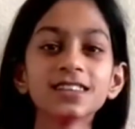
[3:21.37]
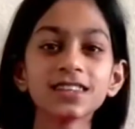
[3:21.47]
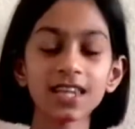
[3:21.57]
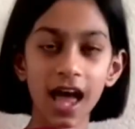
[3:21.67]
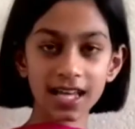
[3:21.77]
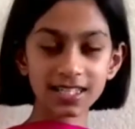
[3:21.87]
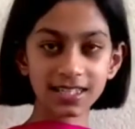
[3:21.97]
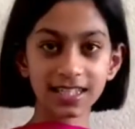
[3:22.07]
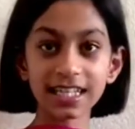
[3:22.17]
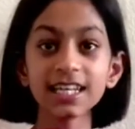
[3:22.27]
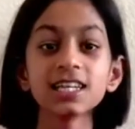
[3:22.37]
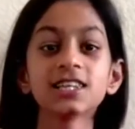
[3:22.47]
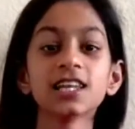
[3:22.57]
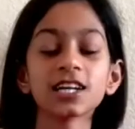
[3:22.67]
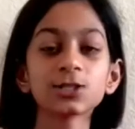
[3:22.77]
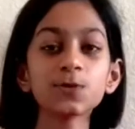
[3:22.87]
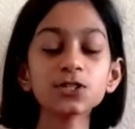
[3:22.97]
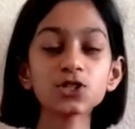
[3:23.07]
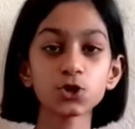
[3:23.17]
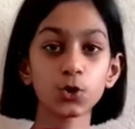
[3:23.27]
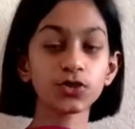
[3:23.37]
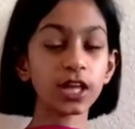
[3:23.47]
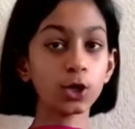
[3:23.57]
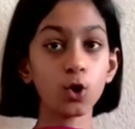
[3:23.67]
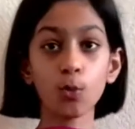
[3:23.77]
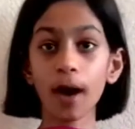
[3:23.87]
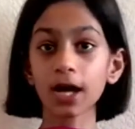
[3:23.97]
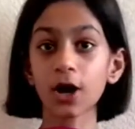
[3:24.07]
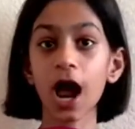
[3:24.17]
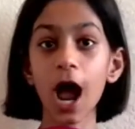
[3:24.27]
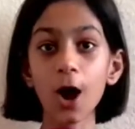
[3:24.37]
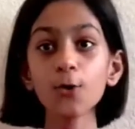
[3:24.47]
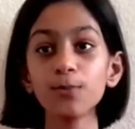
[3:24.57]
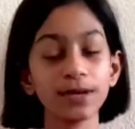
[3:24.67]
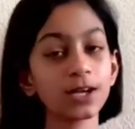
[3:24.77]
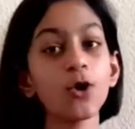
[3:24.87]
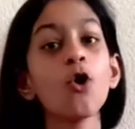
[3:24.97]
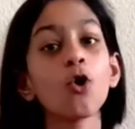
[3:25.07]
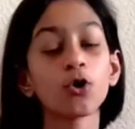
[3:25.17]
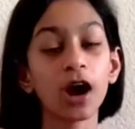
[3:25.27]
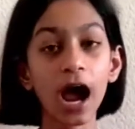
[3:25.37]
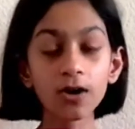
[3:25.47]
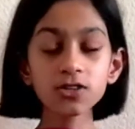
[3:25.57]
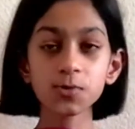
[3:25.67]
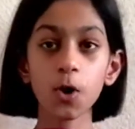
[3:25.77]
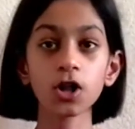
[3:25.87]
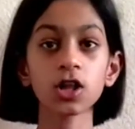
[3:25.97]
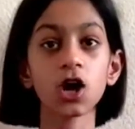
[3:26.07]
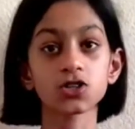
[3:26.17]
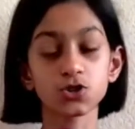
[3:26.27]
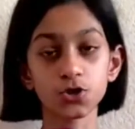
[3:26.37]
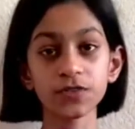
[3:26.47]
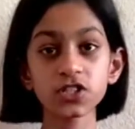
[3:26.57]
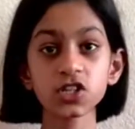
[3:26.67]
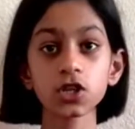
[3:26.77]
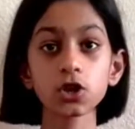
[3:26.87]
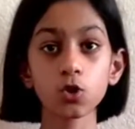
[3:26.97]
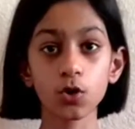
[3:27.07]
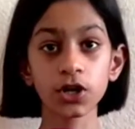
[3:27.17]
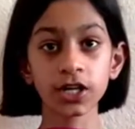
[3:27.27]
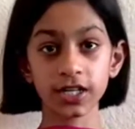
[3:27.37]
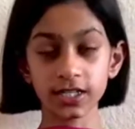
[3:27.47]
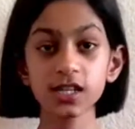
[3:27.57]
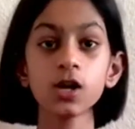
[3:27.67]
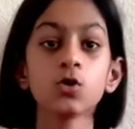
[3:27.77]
Lastly, Lakshman showed that no matter how big or how small our service to the Lord is,